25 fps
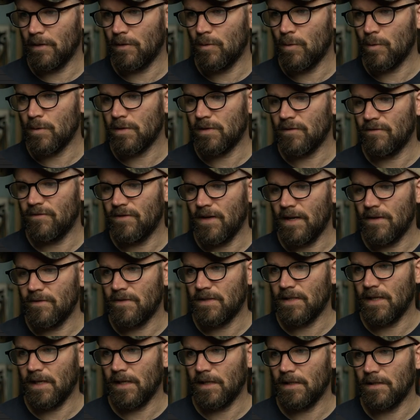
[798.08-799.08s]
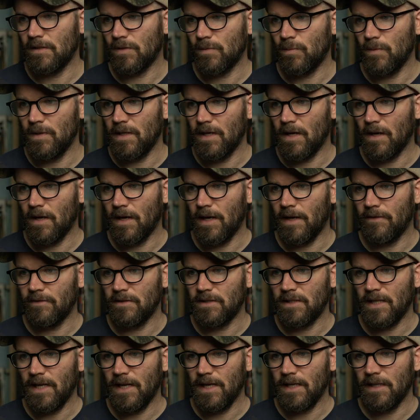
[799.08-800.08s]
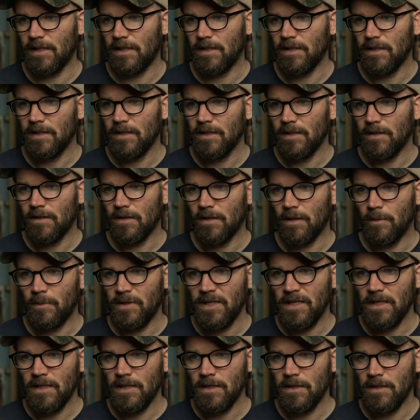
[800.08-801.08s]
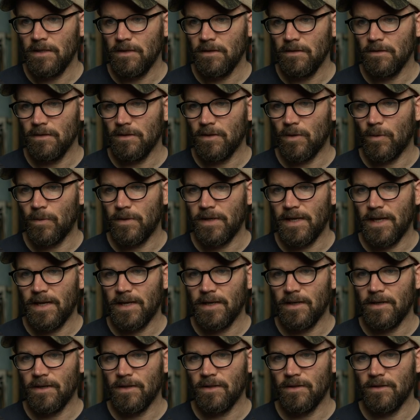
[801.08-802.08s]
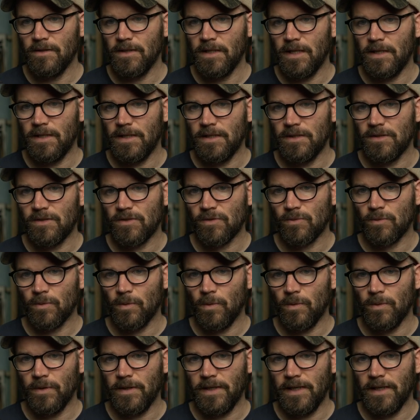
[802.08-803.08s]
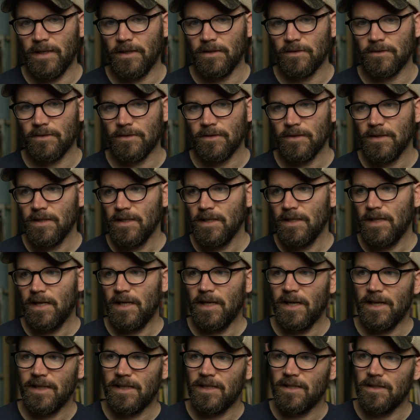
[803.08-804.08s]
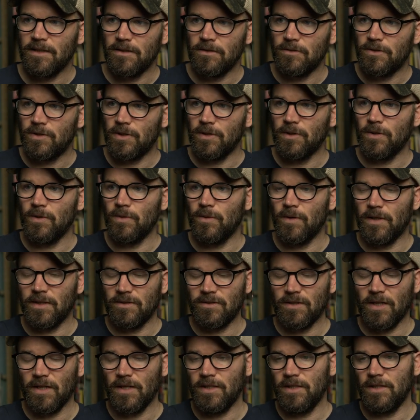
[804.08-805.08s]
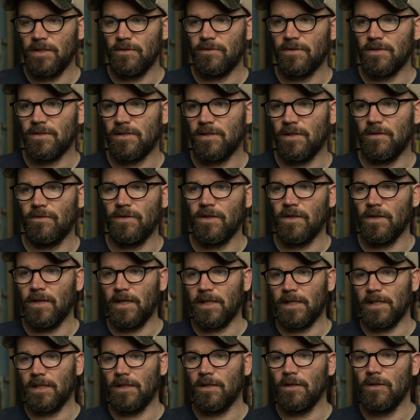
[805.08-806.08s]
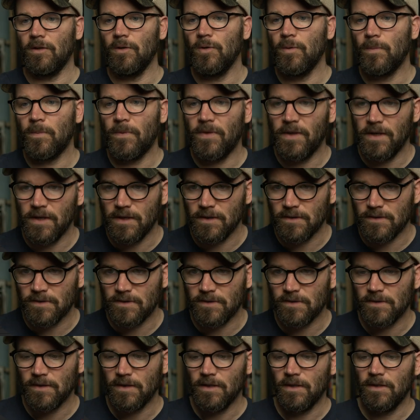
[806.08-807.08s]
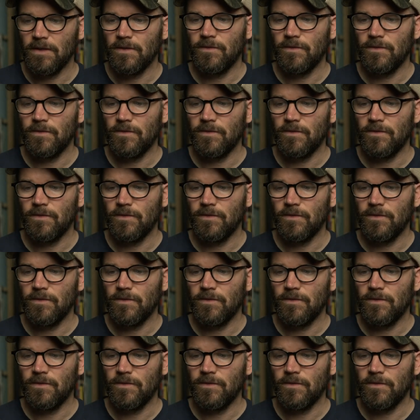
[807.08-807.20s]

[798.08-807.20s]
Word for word: the course of 5 seconds, we now have a tank coming in, going down, and then scrolling out. And I could do a ton of different stuff here. I could loop this